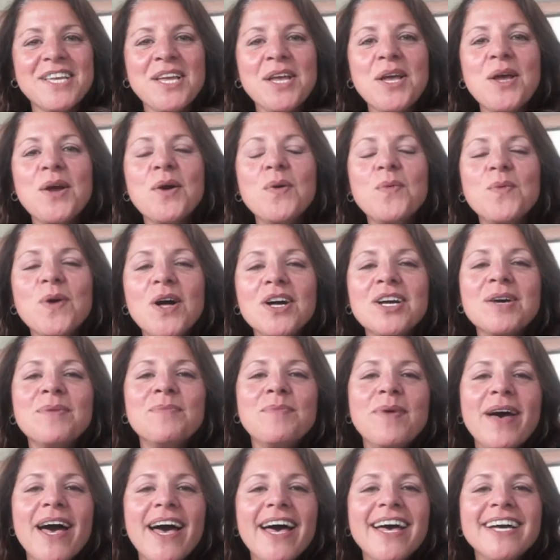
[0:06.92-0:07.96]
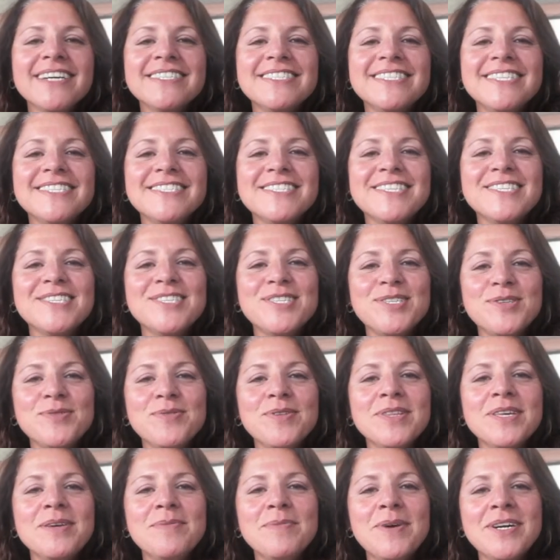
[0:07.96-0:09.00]
Welcome back. This is
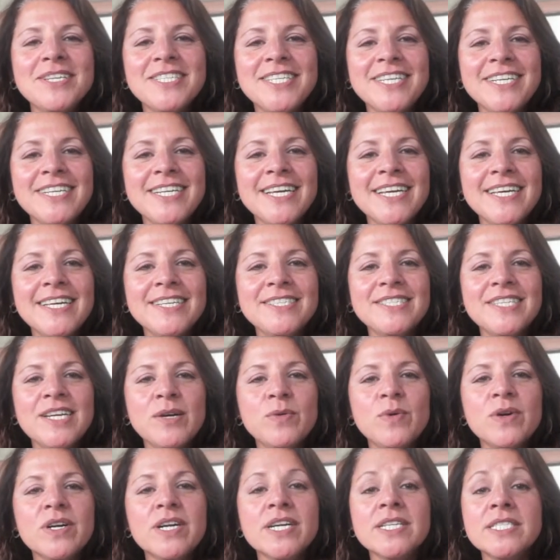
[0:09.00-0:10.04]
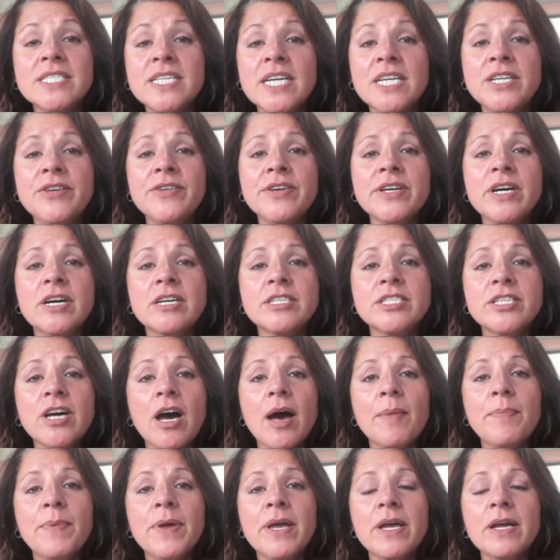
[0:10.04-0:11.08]
Tulie Martinez, and we're continuing our
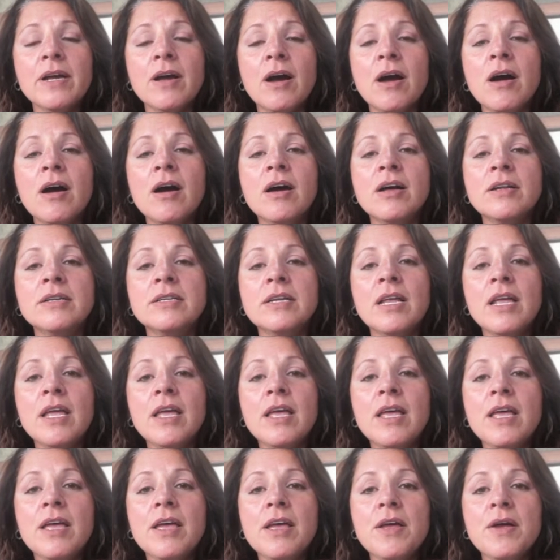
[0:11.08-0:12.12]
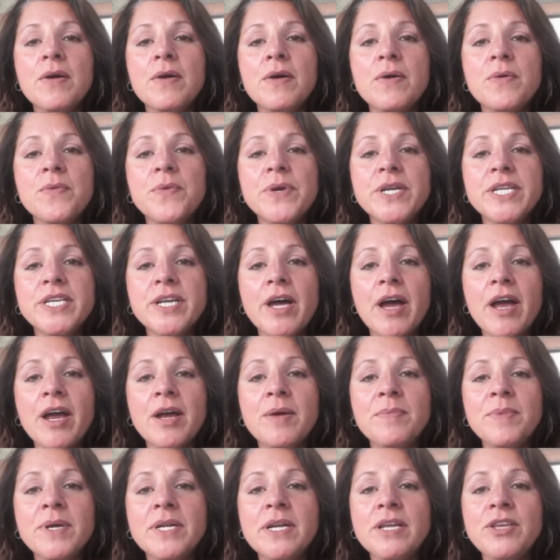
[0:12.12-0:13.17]
topic on
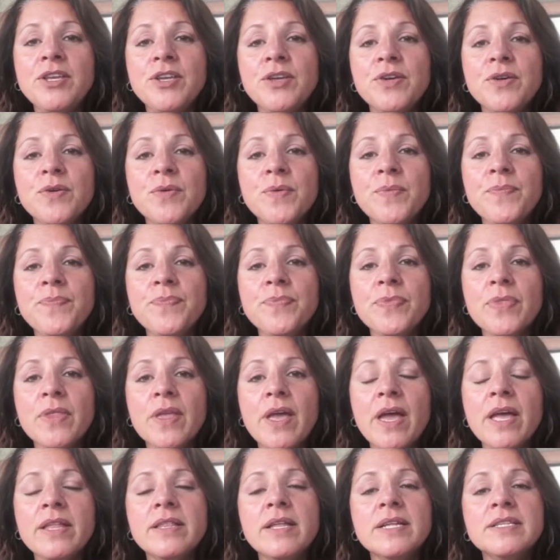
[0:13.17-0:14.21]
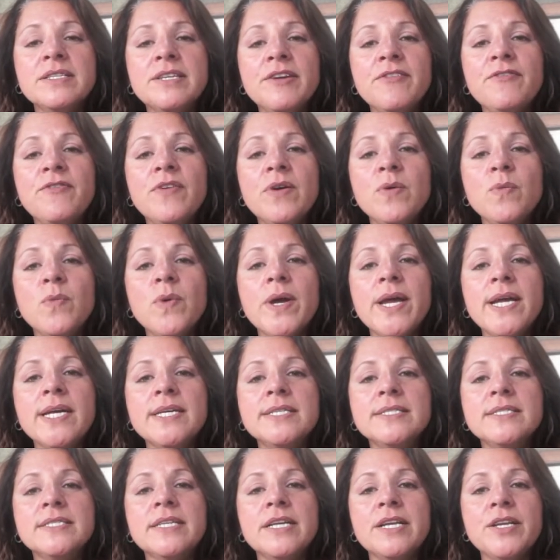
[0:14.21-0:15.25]
retirement and you and the different
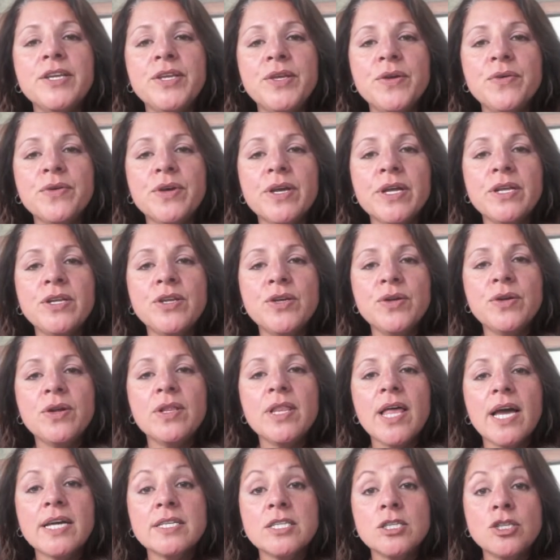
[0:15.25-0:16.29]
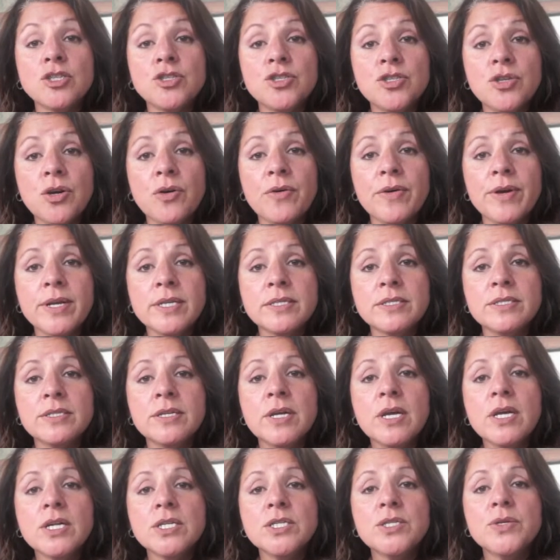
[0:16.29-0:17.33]
ways that you can utilize insurance
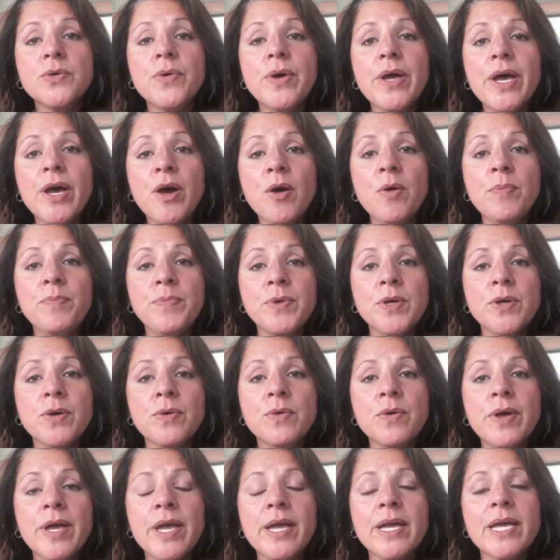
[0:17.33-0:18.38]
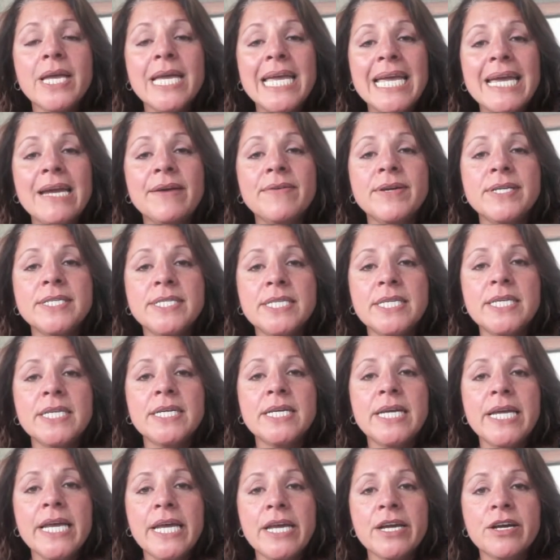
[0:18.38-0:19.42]
to help you and guarantee
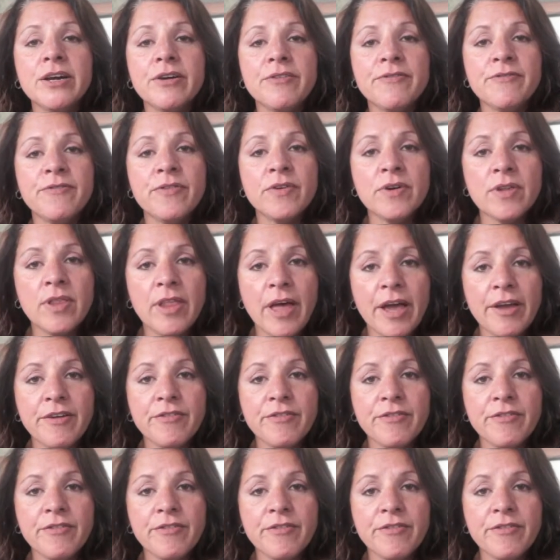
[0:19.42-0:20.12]
income for life.